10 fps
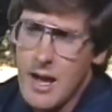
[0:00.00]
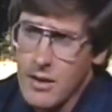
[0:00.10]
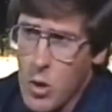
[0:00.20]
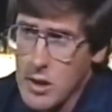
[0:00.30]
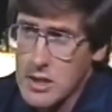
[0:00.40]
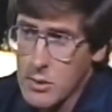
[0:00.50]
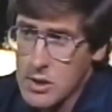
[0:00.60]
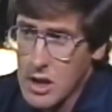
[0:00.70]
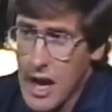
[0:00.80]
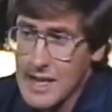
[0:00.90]
Of course, there
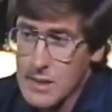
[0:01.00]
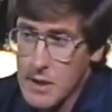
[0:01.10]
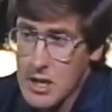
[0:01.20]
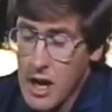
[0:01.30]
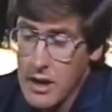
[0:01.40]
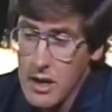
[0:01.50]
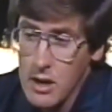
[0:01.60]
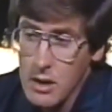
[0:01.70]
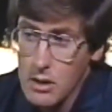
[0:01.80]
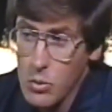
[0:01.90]
was a lot to be done.
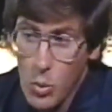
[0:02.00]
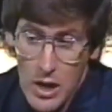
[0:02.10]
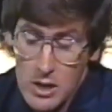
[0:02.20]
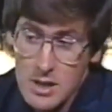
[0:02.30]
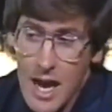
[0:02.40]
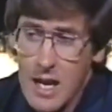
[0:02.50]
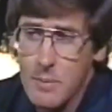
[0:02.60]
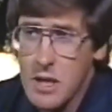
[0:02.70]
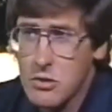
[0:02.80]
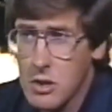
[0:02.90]
Wells had to
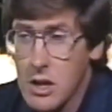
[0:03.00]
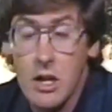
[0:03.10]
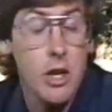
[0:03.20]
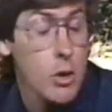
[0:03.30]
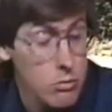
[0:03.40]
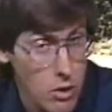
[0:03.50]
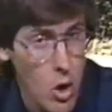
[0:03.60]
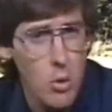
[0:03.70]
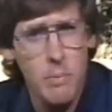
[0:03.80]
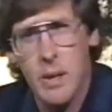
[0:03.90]
be drilled, a new
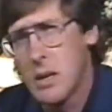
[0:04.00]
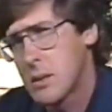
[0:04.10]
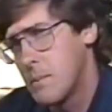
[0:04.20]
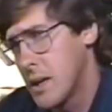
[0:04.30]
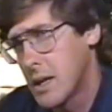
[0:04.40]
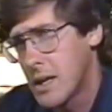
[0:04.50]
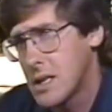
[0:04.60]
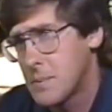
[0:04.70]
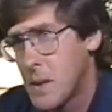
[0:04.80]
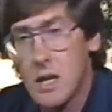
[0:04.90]
road built,
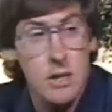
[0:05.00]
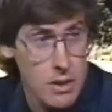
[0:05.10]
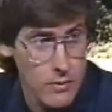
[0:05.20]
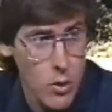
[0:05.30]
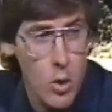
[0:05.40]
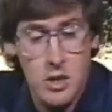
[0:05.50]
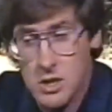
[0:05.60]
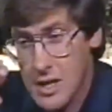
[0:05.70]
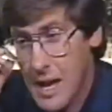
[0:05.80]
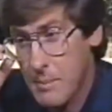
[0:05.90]
buildings built, and of
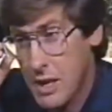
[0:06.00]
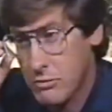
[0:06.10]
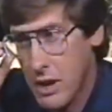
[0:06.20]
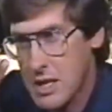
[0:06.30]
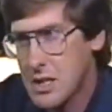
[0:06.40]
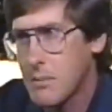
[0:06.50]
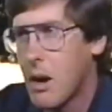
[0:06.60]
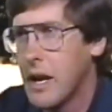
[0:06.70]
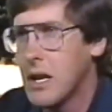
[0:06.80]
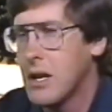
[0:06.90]
course that meant raising
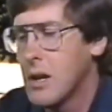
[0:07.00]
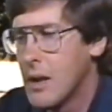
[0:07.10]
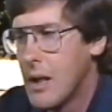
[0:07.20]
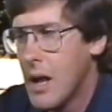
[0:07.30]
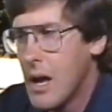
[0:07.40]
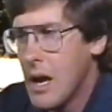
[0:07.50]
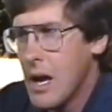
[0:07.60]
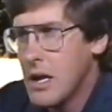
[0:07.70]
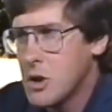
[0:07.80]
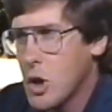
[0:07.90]
money.
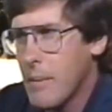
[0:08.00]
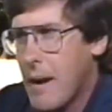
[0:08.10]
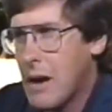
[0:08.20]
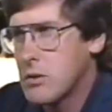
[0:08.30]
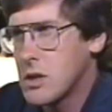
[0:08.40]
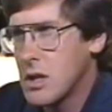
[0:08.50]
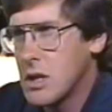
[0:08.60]
It took about